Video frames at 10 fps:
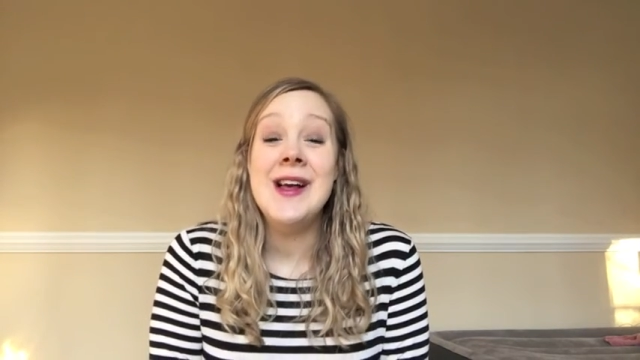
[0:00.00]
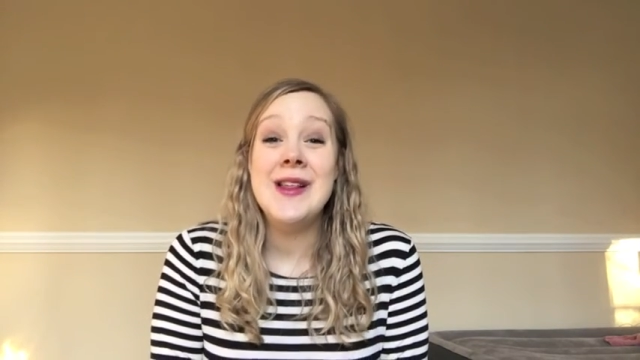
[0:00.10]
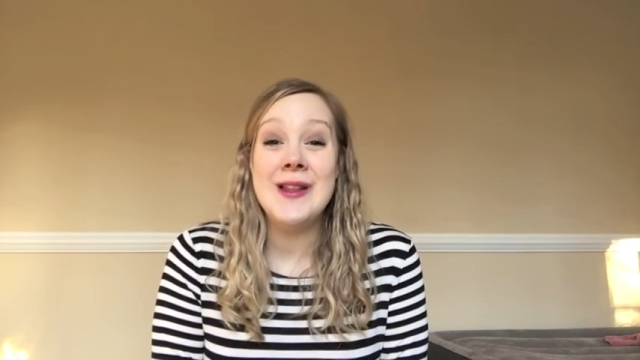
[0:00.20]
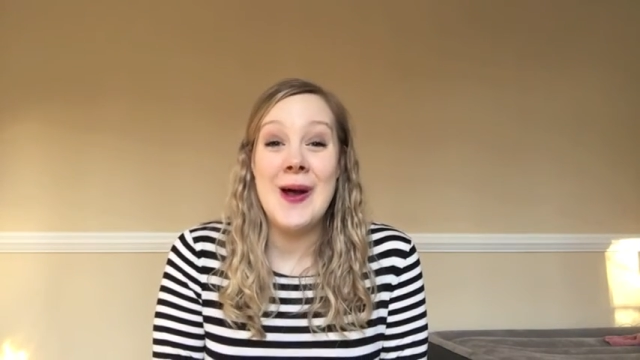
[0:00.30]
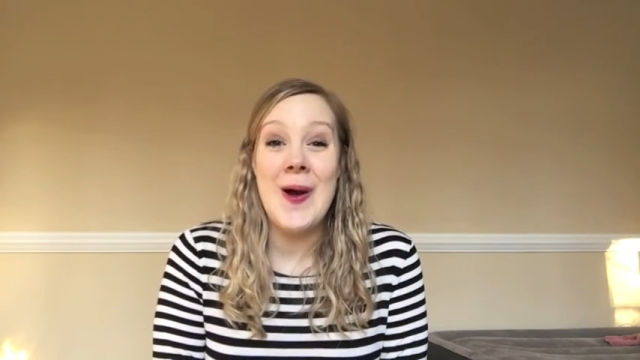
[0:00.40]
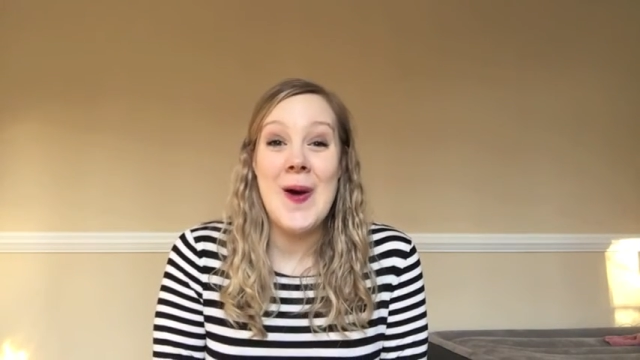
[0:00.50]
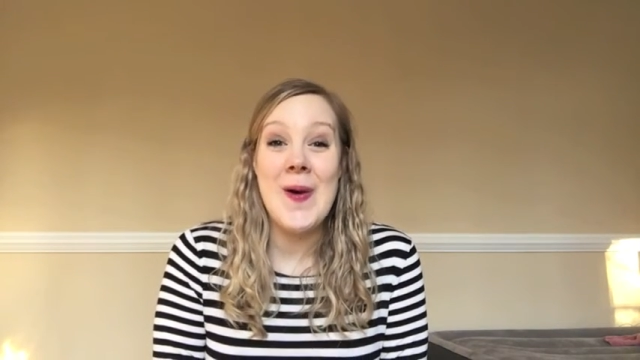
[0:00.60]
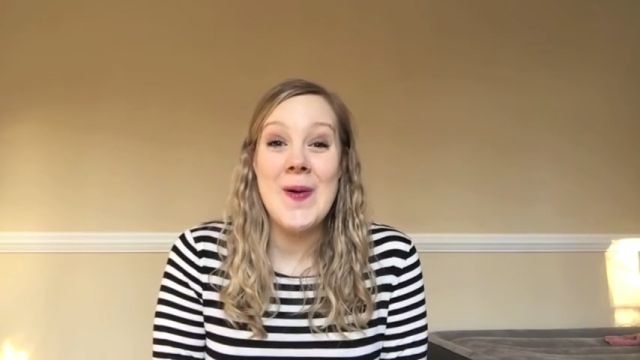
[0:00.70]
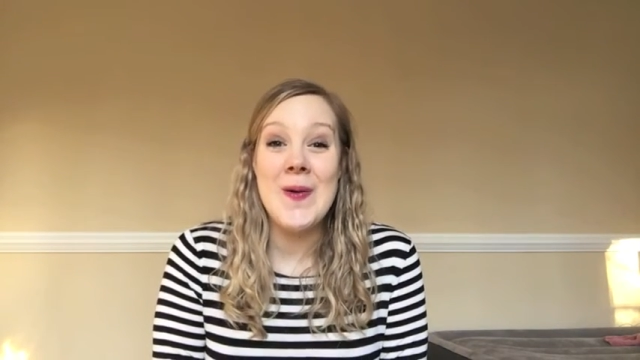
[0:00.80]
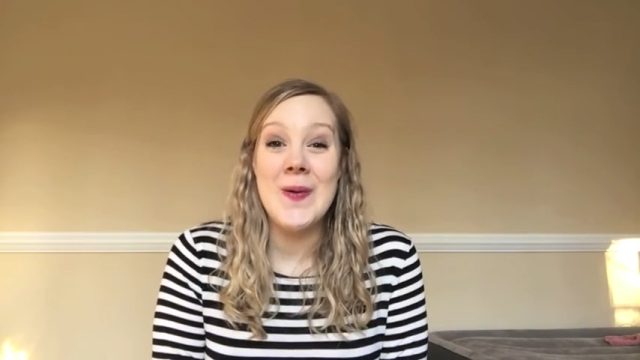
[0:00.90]

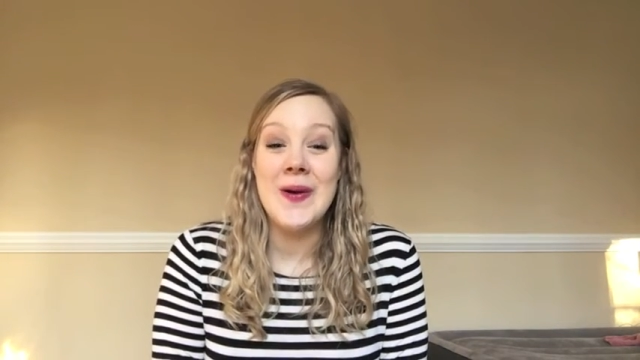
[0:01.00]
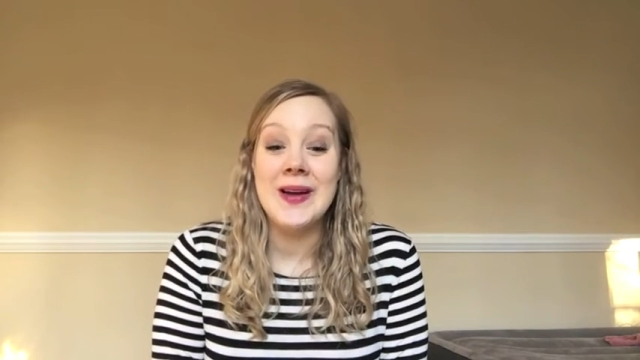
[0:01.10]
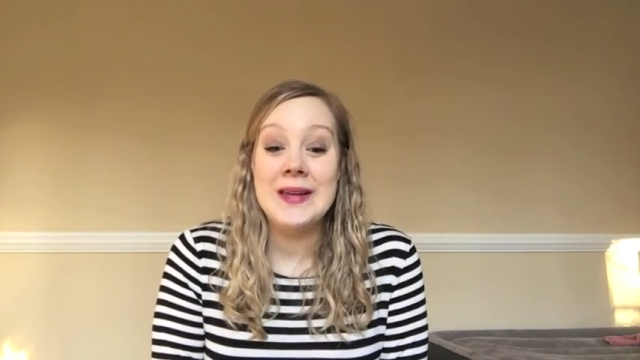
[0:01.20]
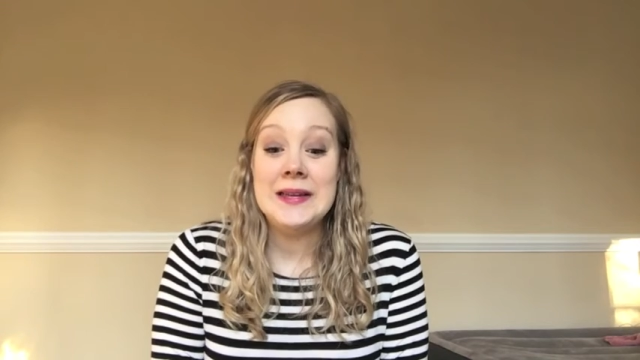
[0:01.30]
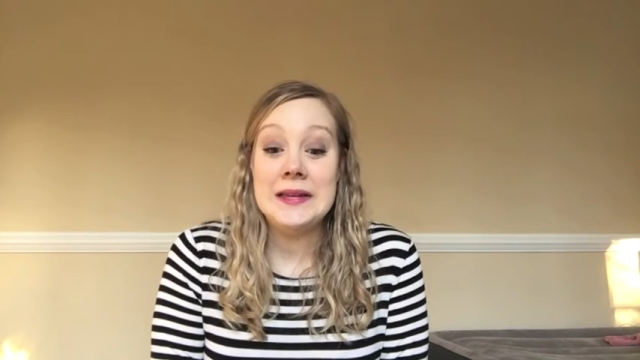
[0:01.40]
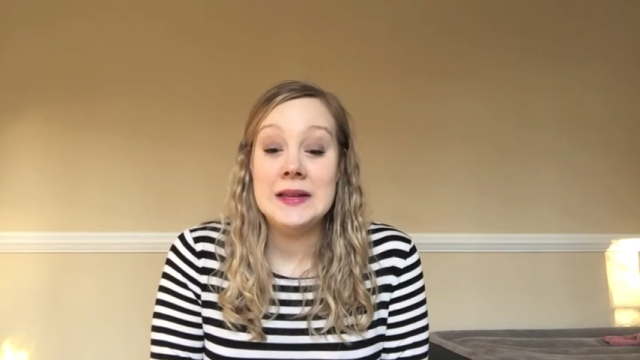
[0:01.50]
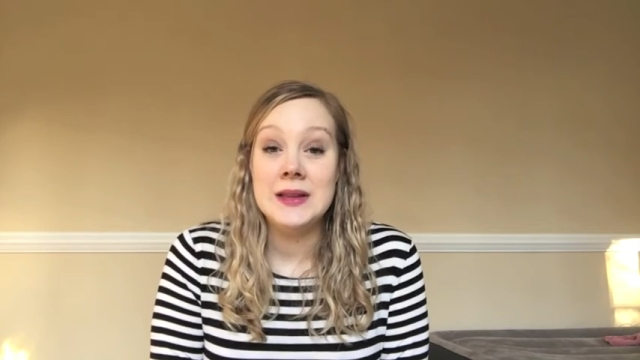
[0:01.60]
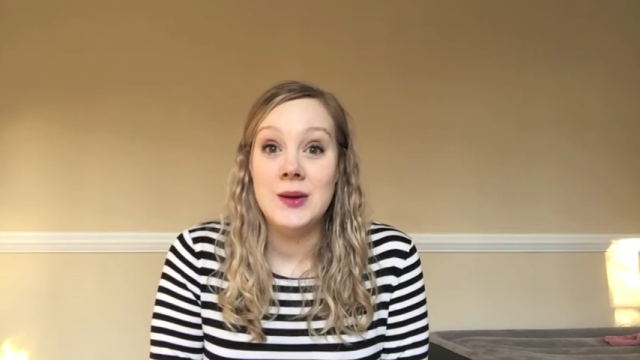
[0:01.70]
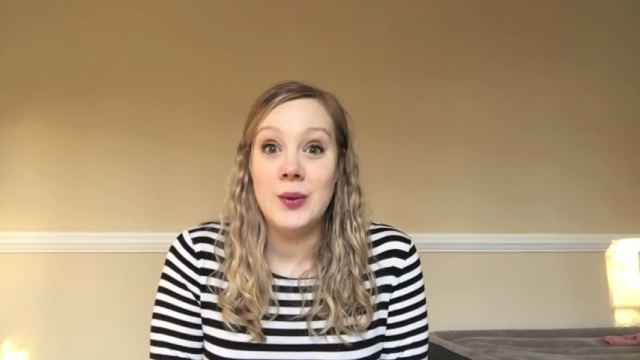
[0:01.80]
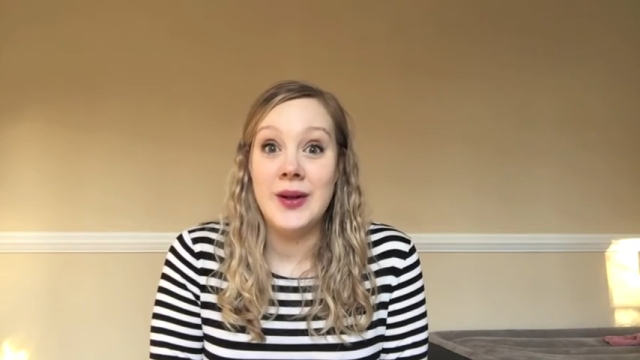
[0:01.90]
So
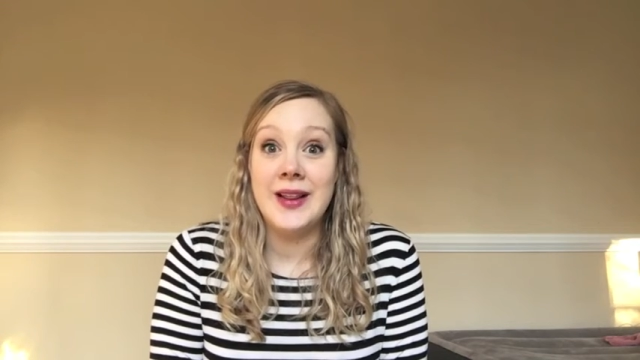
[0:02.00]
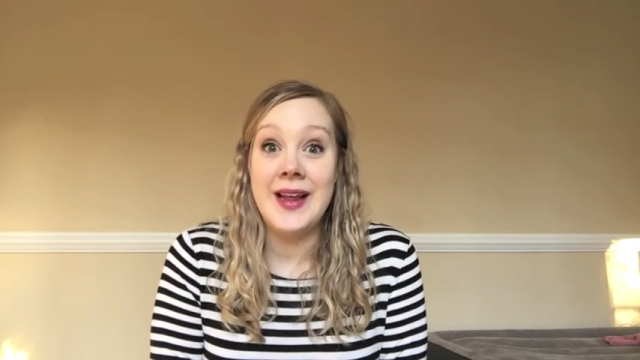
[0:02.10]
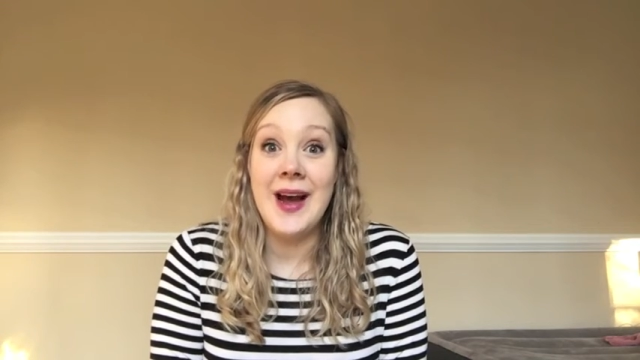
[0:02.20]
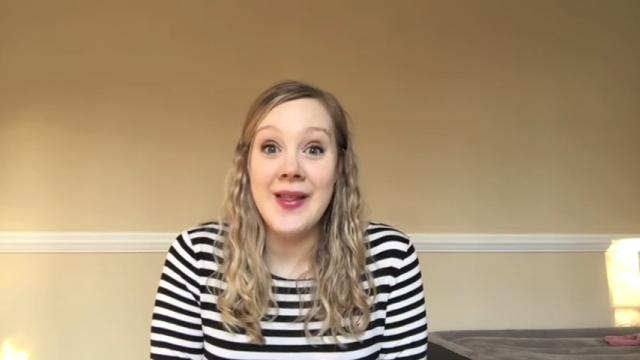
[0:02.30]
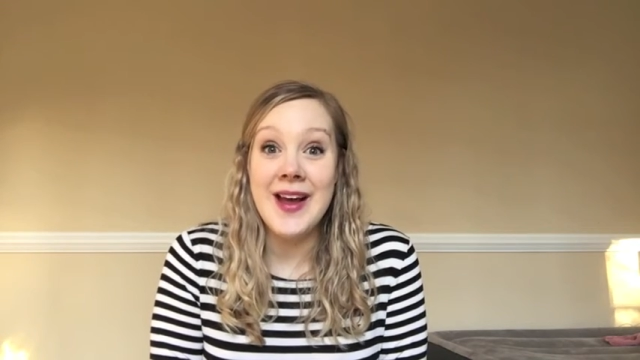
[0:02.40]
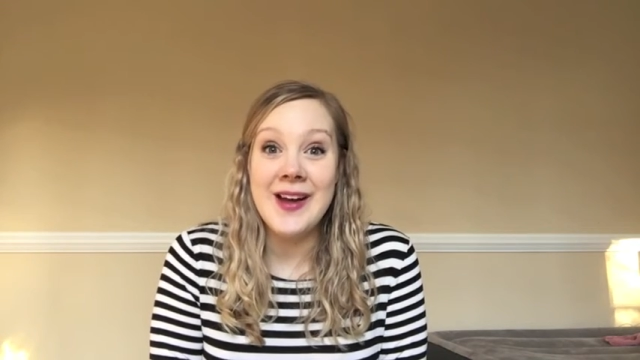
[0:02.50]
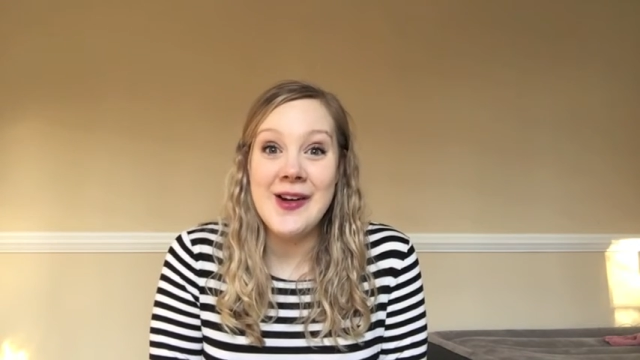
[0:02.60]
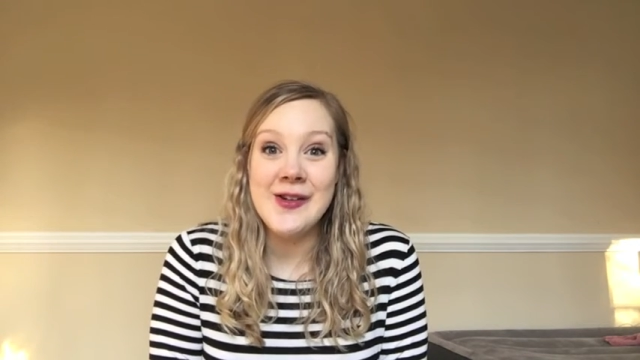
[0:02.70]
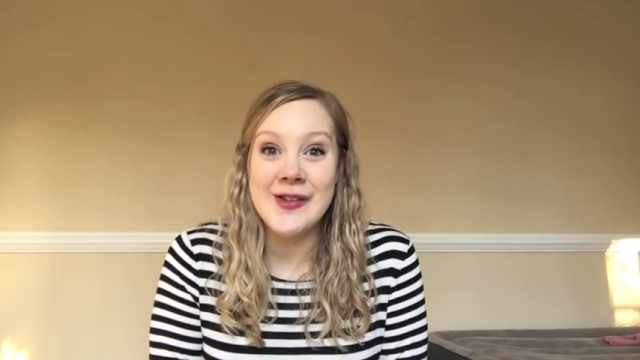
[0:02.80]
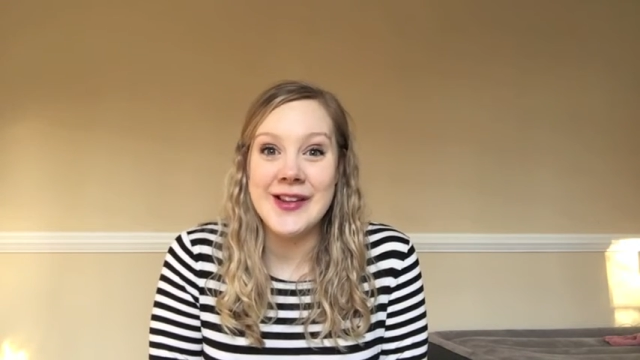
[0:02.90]
we'll see how
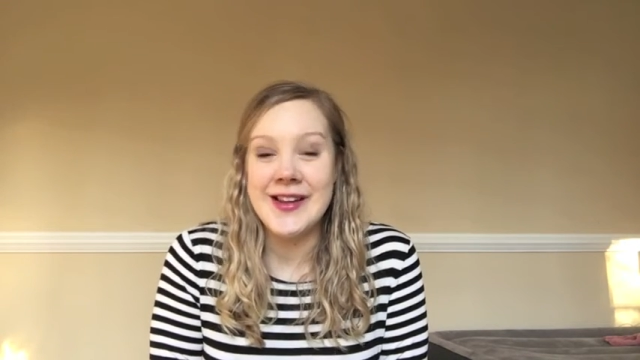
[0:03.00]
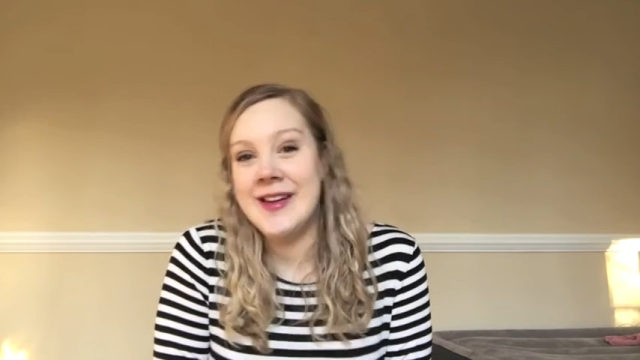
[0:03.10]
that goes.